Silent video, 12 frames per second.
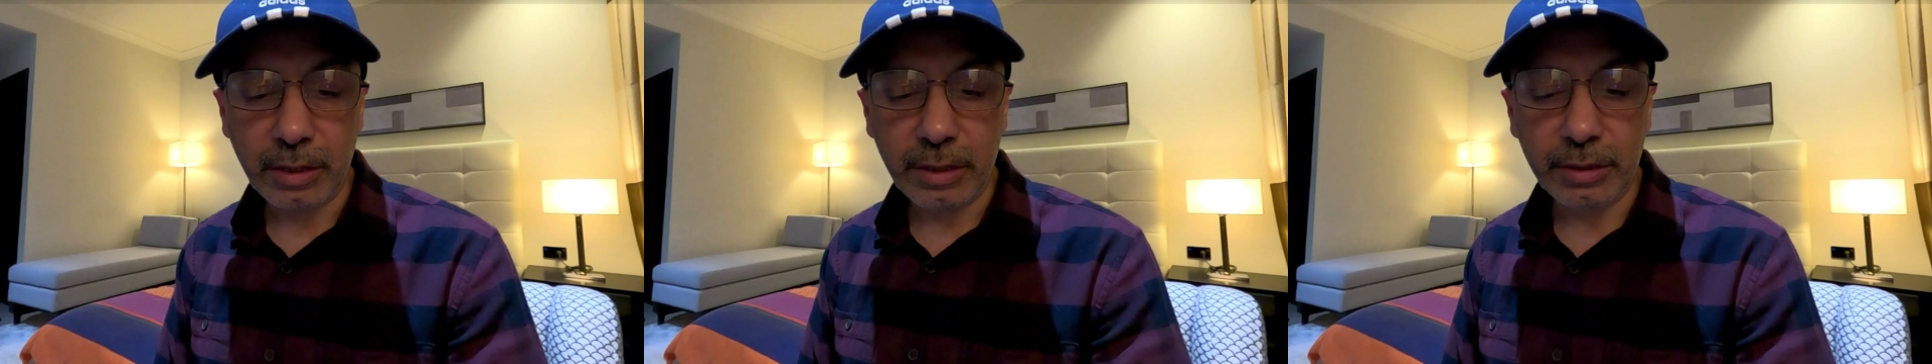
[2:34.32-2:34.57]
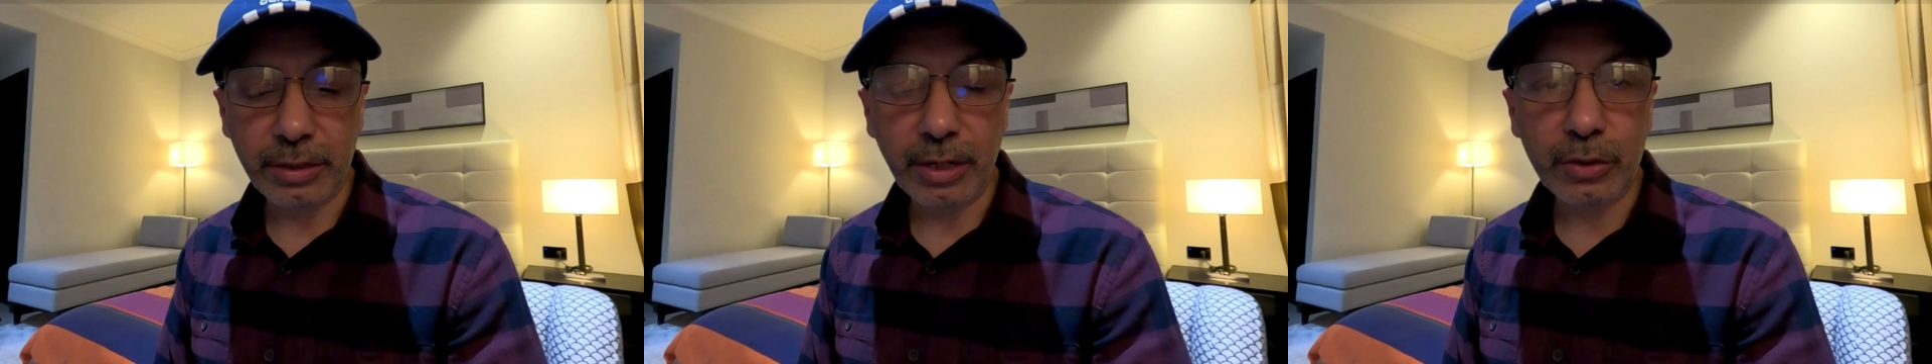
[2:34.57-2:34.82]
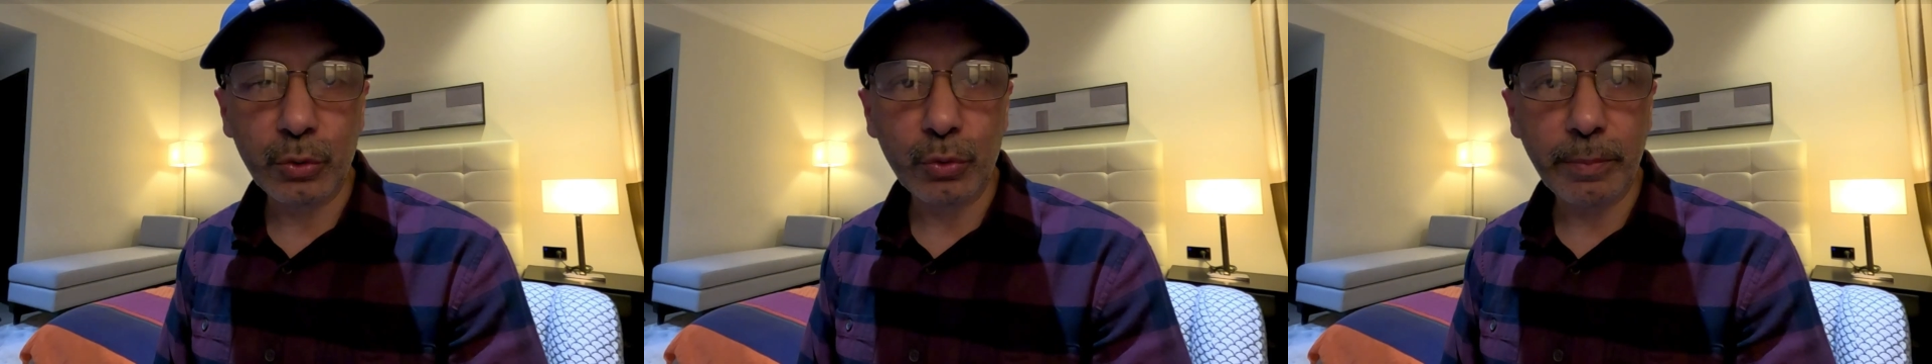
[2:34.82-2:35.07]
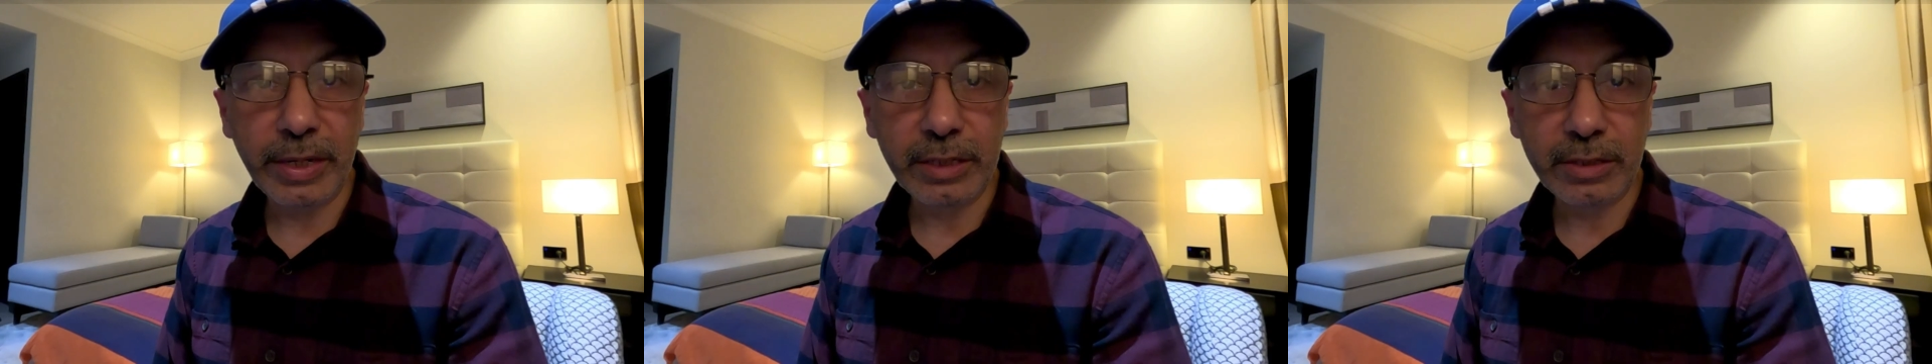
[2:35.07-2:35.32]
There are 2
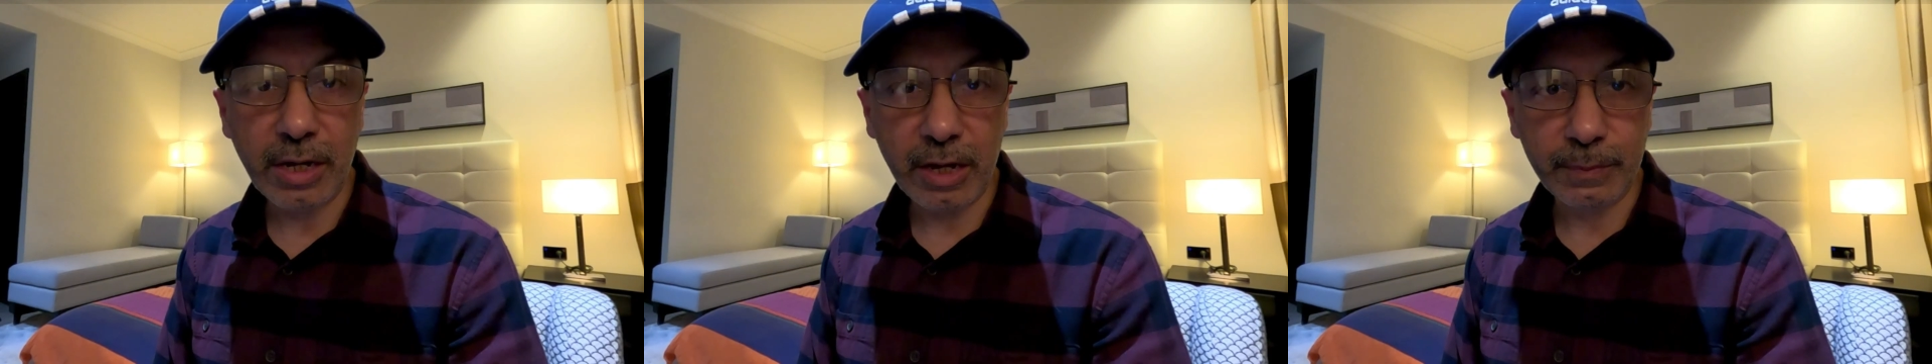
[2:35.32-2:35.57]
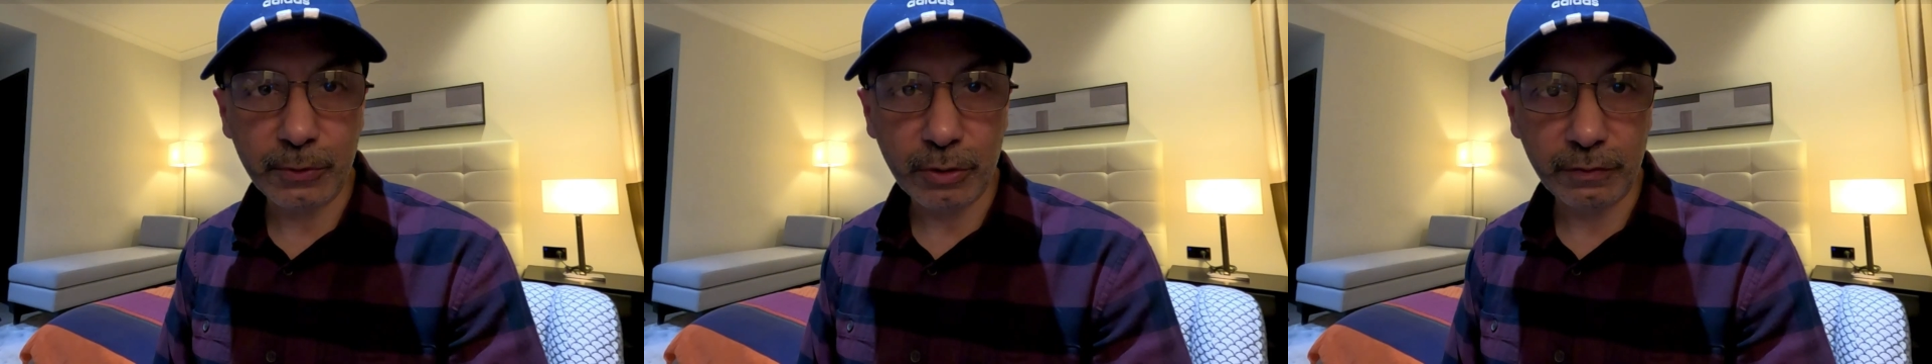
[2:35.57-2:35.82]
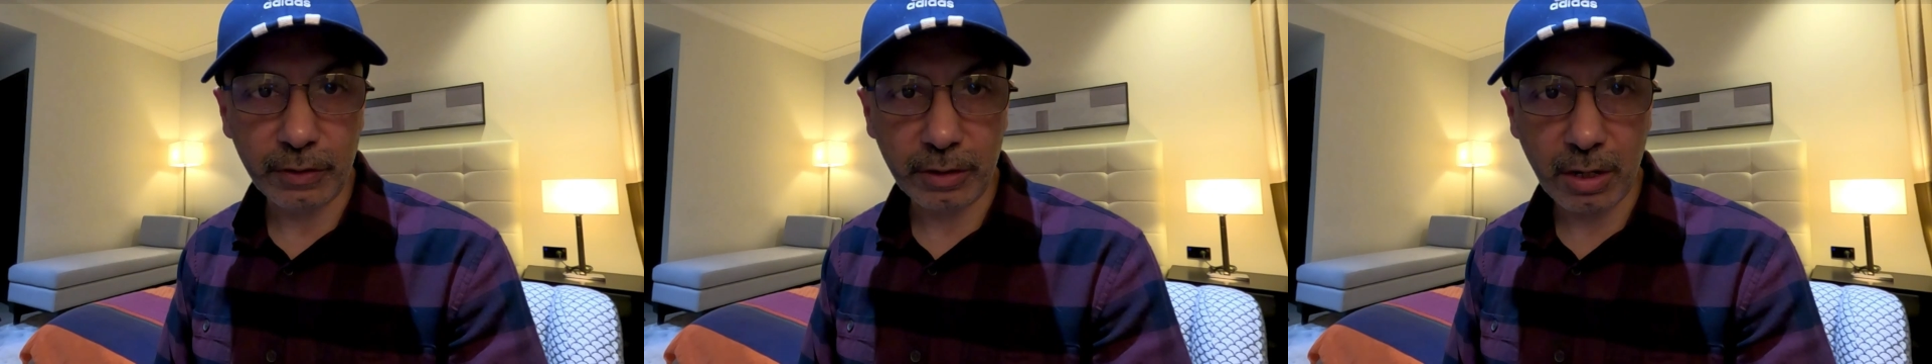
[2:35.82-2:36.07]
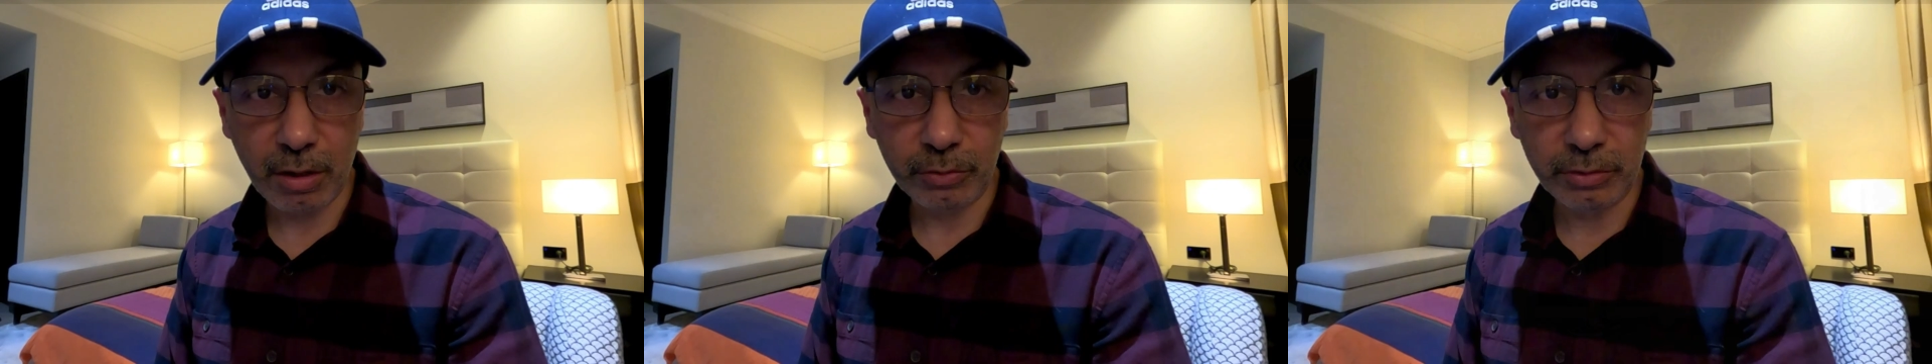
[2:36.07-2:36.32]
main types of
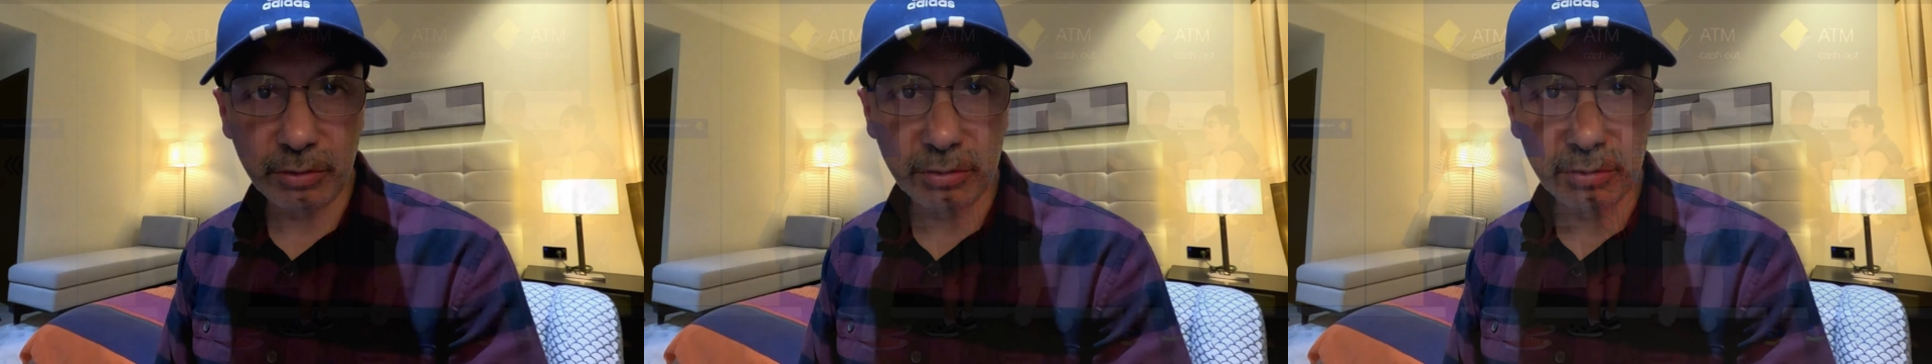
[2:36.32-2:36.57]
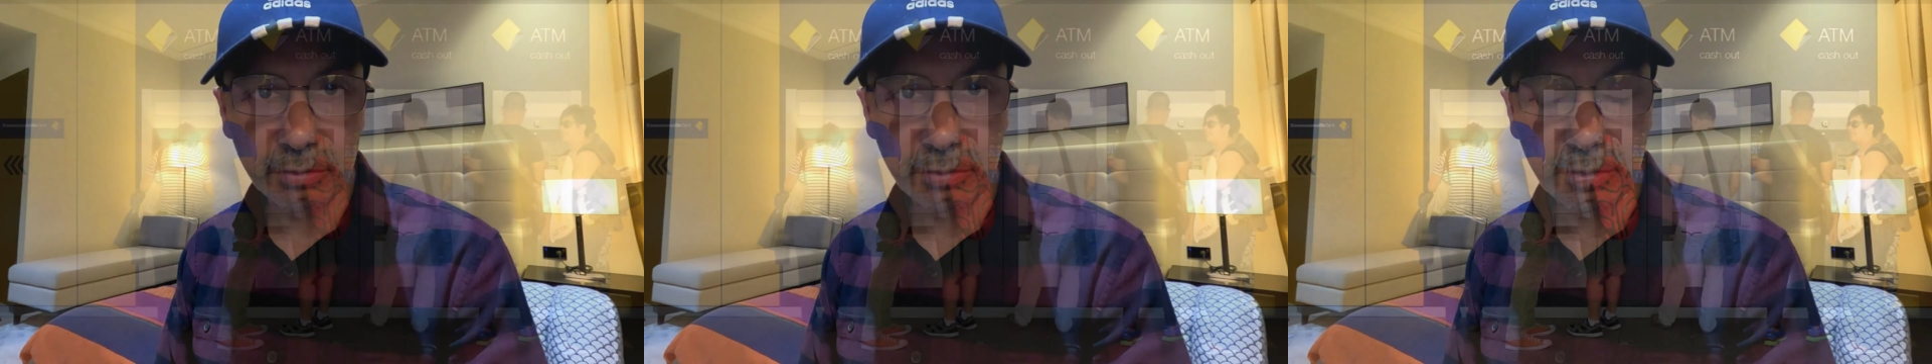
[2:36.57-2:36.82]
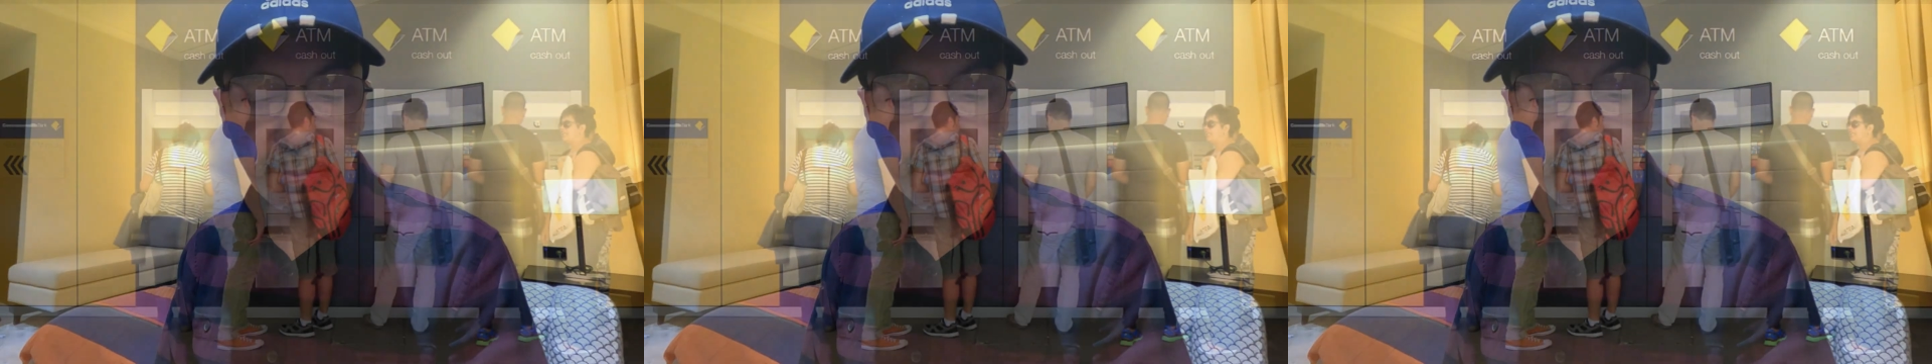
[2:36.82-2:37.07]
accounts. Number